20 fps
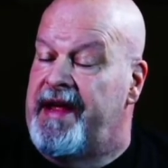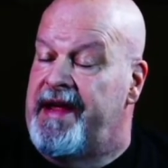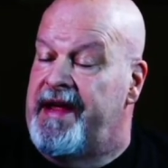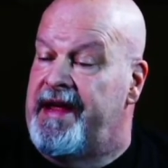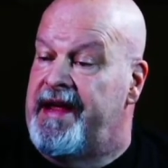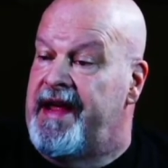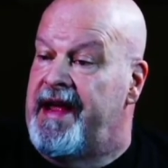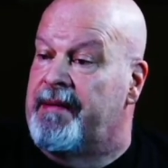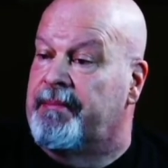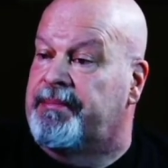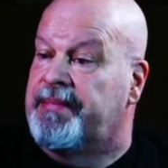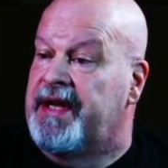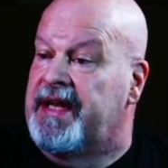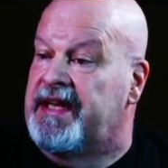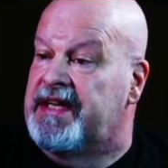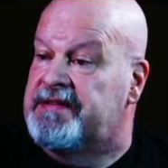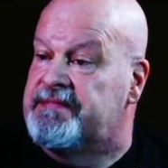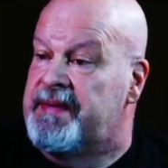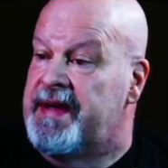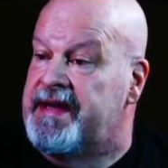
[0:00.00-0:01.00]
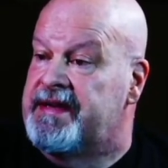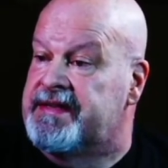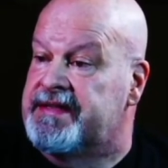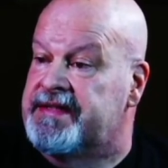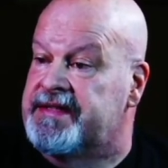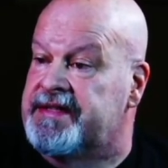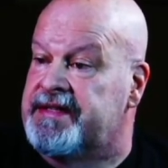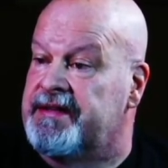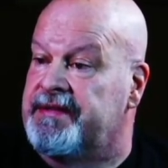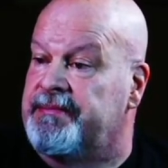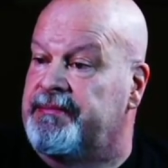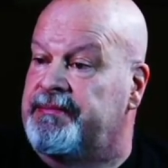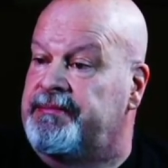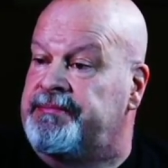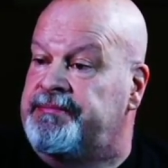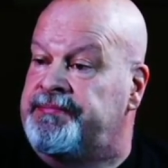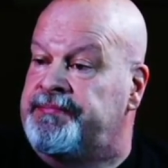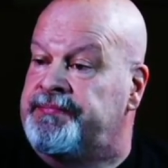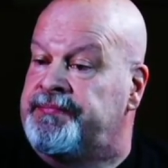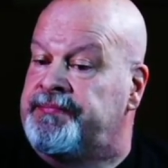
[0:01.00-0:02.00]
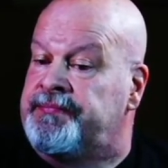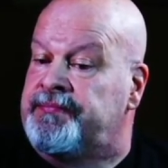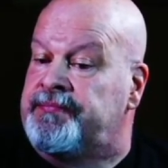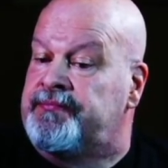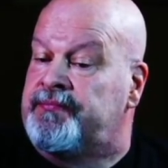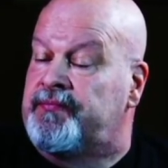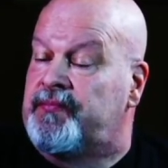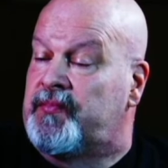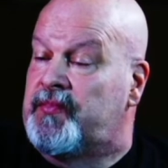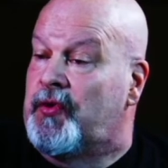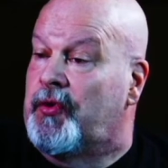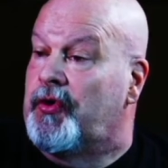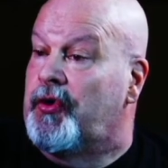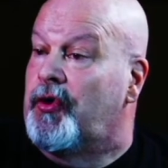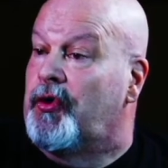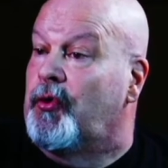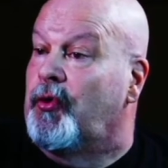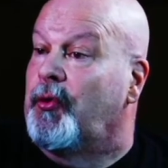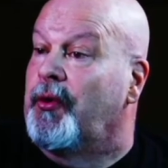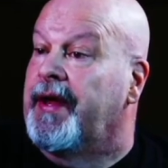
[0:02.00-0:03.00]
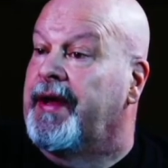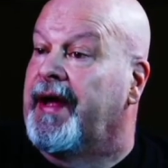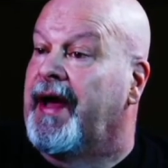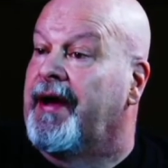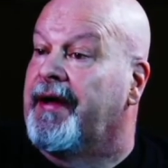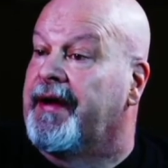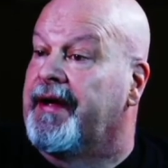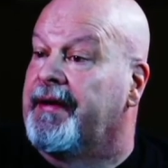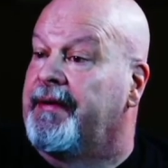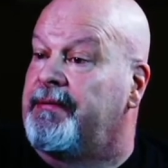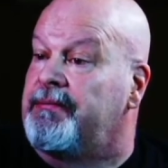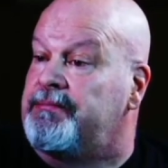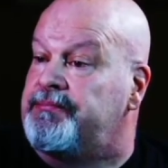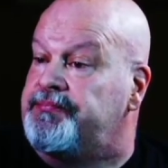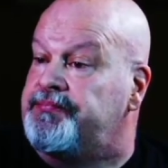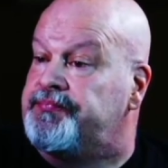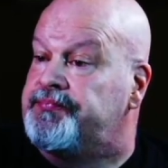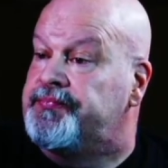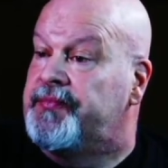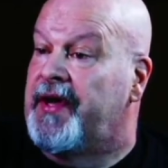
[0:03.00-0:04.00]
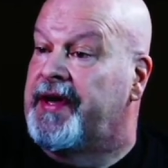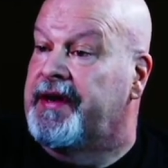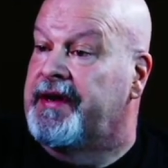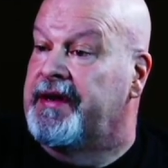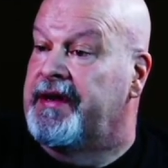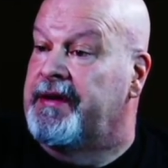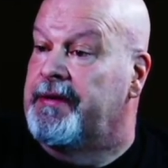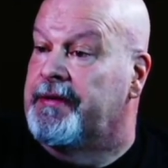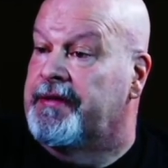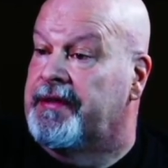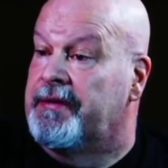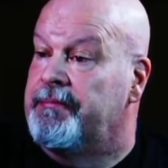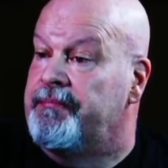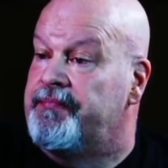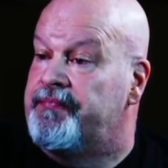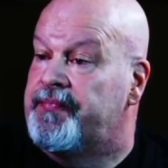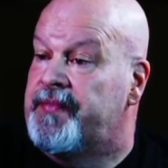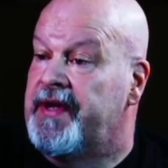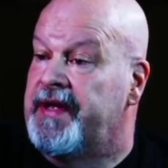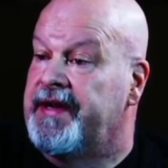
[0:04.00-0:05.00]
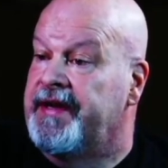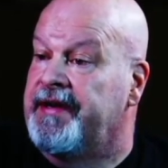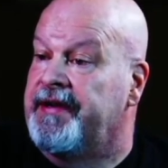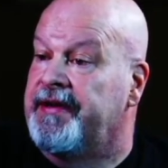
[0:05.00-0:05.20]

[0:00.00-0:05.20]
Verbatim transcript: empty spaces that don't know really how to deal with them. And